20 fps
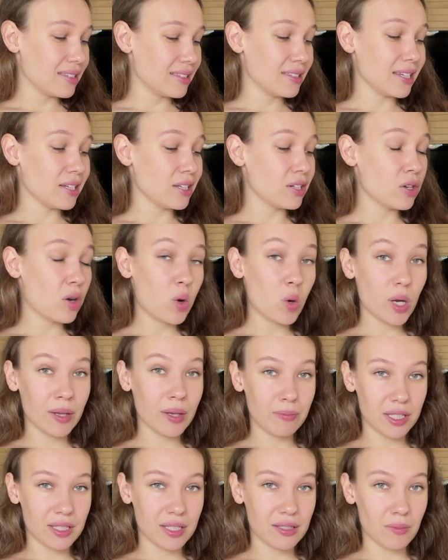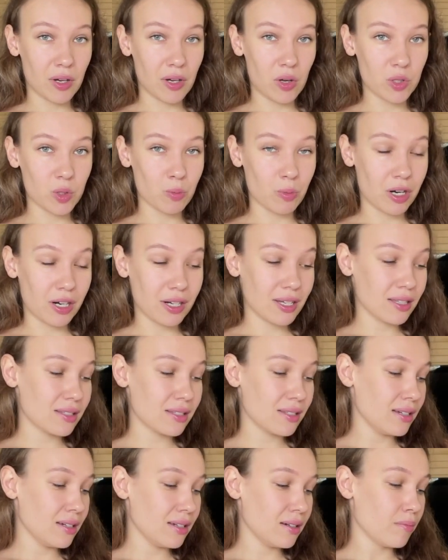they know a bit about
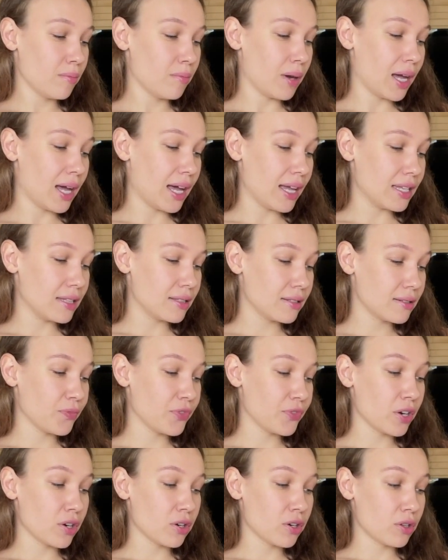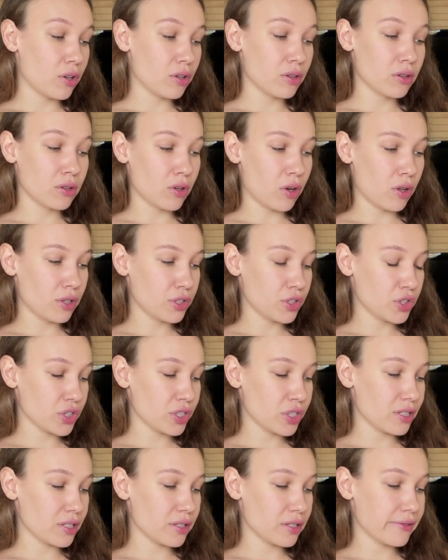marketing, but their knowledge
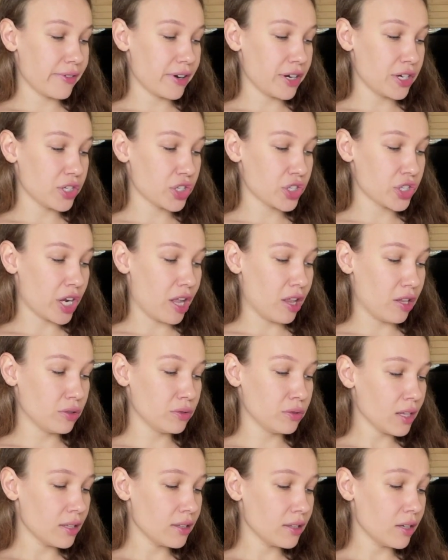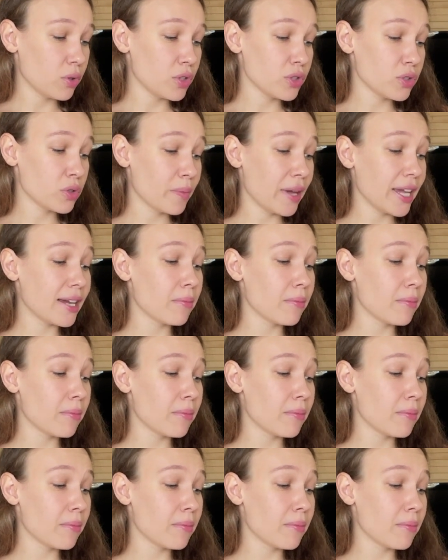is very shallow. They want to make